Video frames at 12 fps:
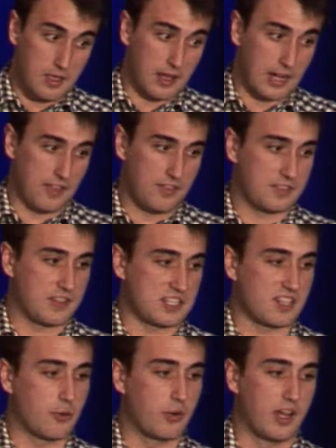and that
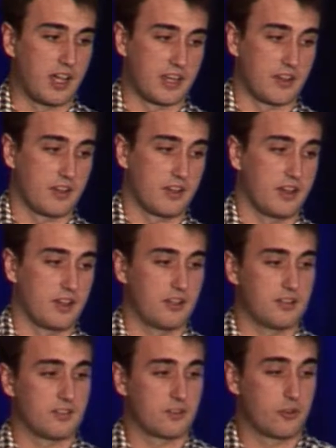doesn't rely
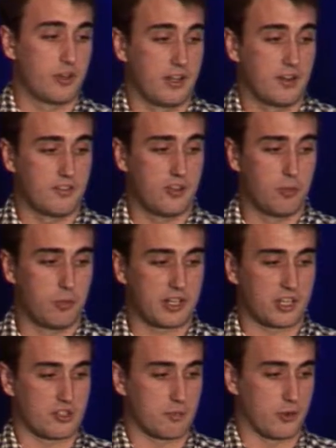in the
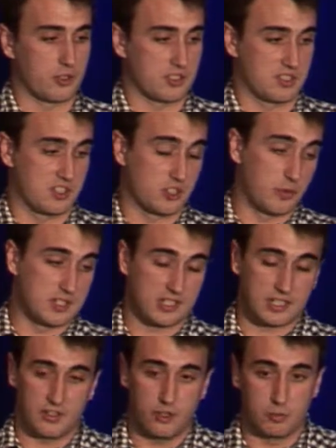duplication process. So
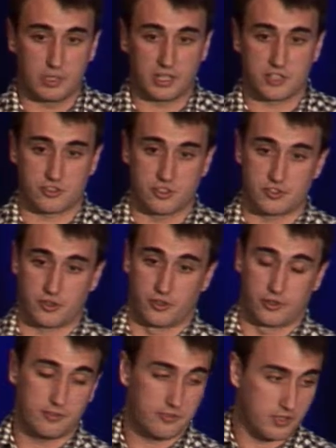basically, the duplication is
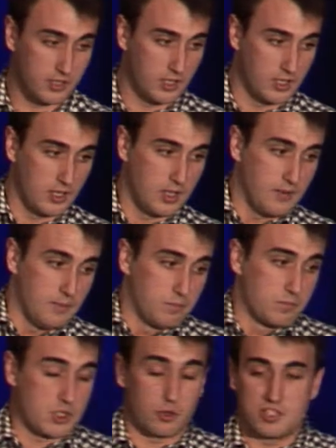turned off.
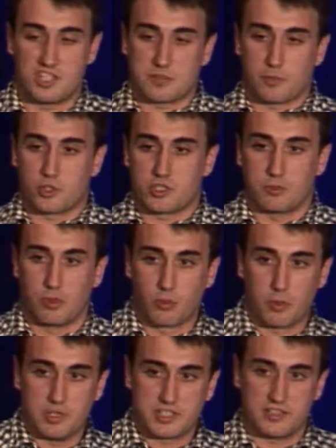So is this possible?
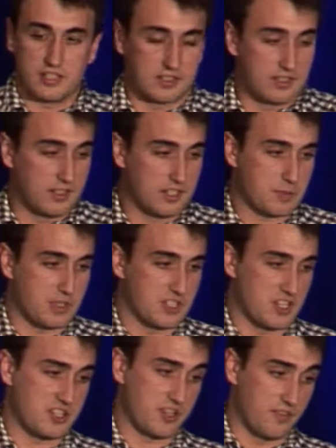We will see that in this
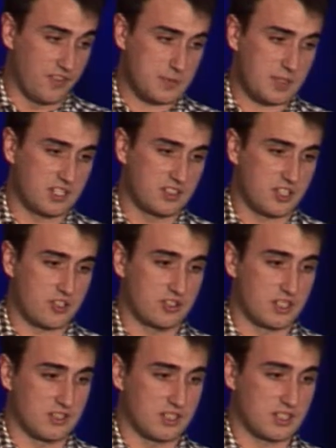presentation
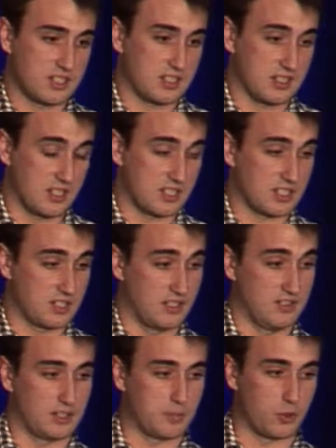that this is
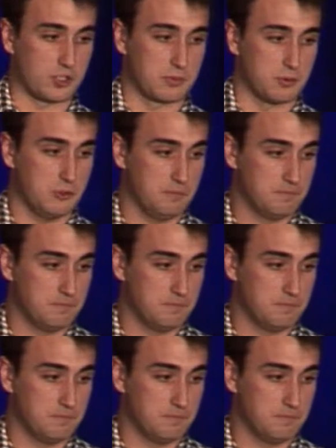indeed possible.